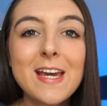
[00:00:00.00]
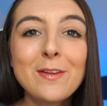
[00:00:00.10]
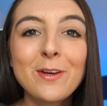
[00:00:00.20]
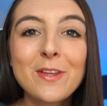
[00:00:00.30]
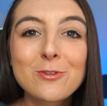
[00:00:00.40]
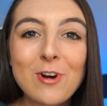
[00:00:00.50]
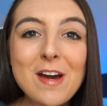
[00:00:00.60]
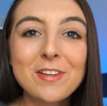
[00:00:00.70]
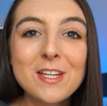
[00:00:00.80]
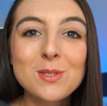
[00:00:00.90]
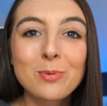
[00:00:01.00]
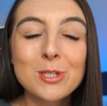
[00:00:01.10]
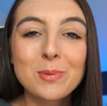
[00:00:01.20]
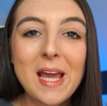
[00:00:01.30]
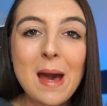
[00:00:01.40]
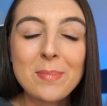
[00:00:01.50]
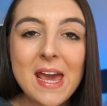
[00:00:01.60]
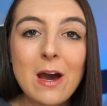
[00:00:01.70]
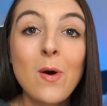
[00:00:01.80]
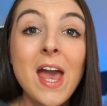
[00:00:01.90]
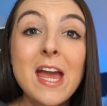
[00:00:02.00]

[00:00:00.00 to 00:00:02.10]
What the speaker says: Download the DraftKings Sportsbook app now